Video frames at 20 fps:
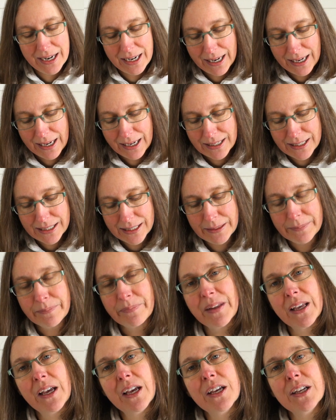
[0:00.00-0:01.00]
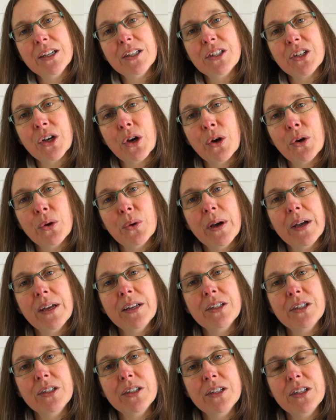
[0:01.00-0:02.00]
need. So
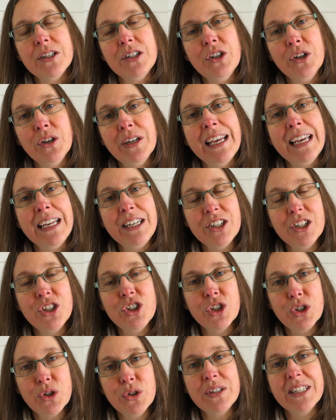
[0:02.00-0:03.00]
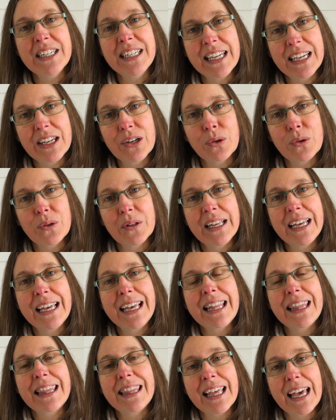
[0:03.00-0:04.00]
you need to choose a needle
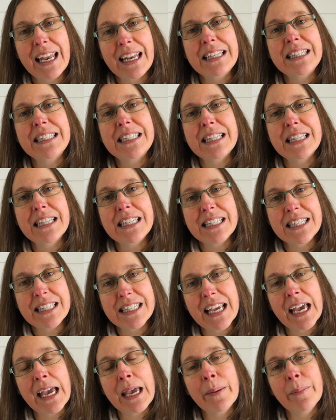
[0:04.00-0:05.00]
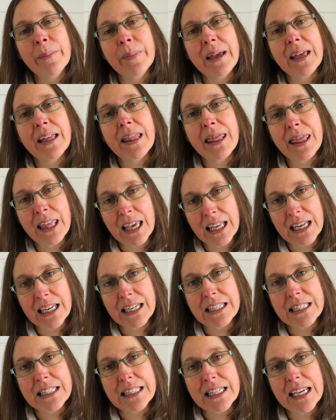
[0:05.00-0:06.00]
that is the same
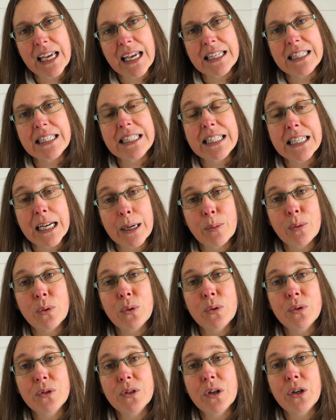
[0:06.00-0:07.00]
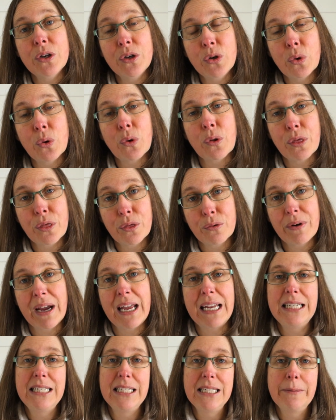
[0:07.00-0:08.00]
thickness as double your
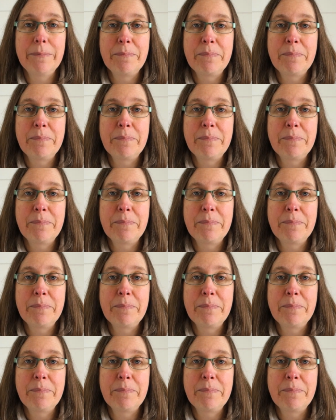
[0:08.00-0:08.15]
thread,